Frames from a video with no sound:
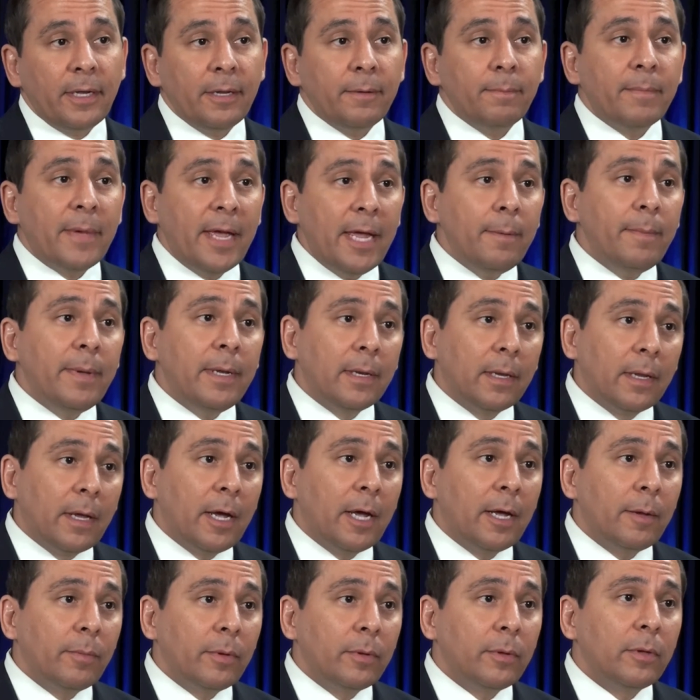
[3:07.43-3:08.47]
it may be
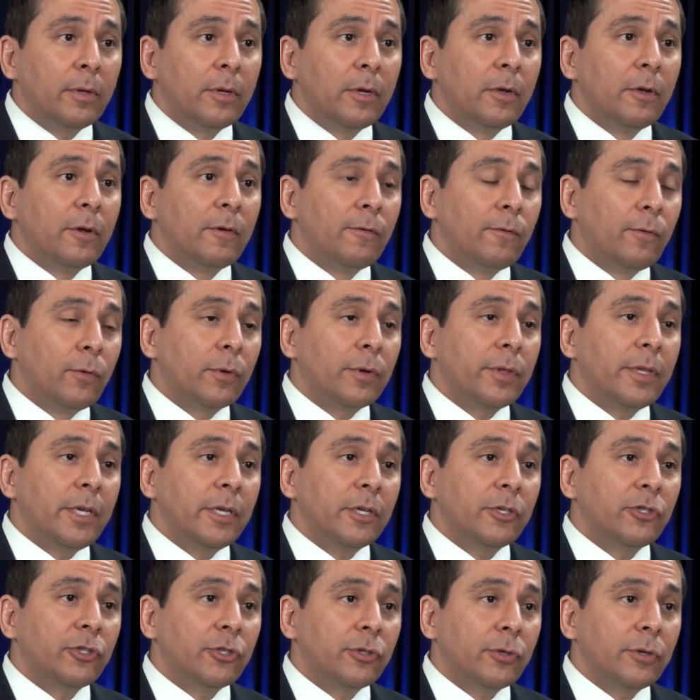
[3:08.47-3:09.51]
liable for the
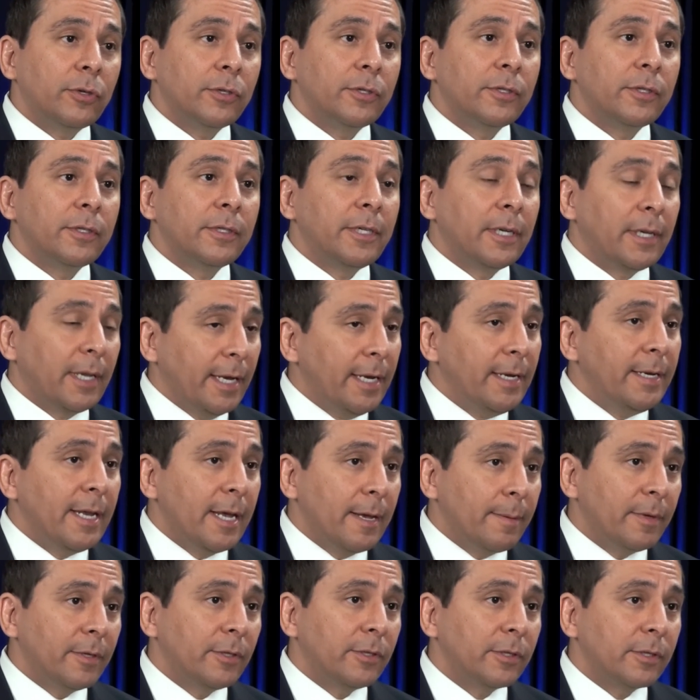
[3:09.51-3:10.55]
insured's delay
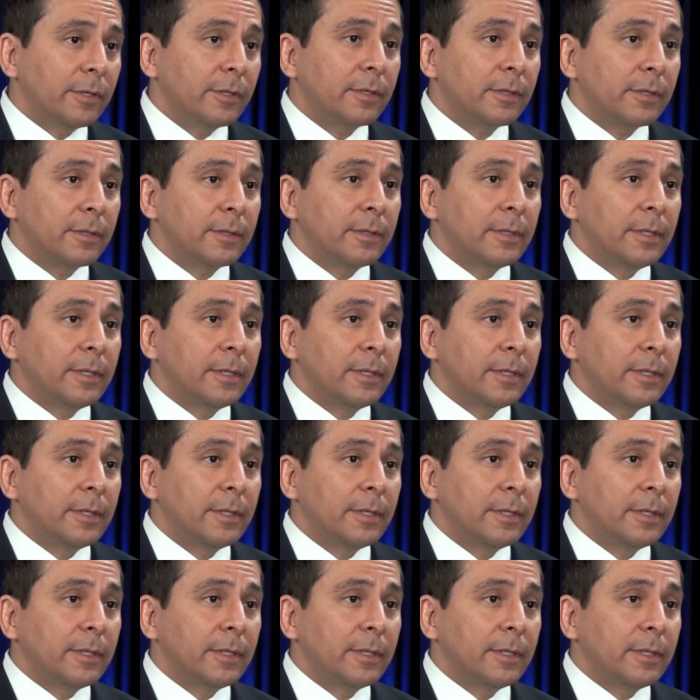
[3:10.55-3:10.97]
damages.